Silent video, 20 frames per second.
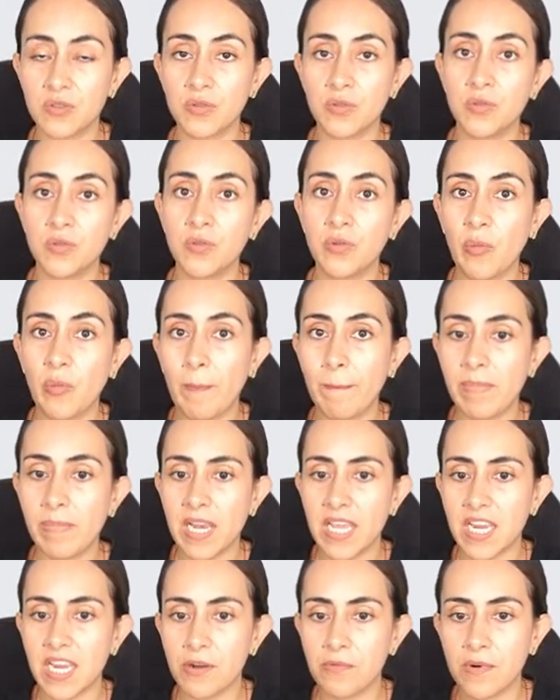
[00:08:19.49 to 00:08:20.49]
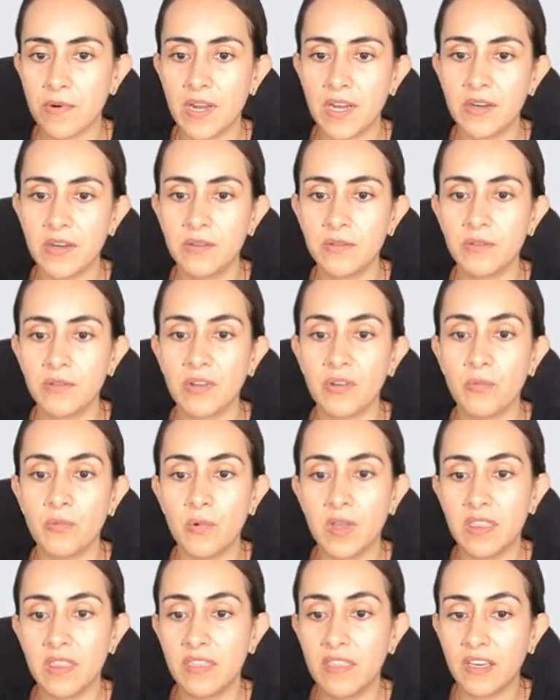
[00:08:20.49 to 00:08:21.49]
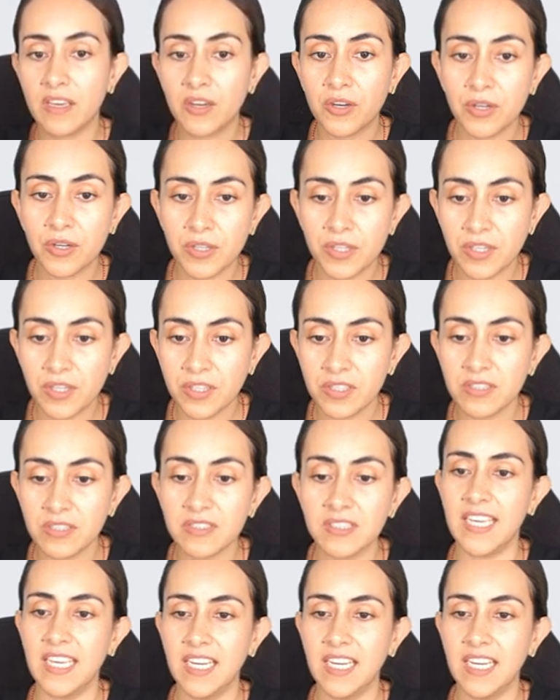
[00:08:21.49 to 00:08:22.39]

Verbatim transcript: to play around with the colors,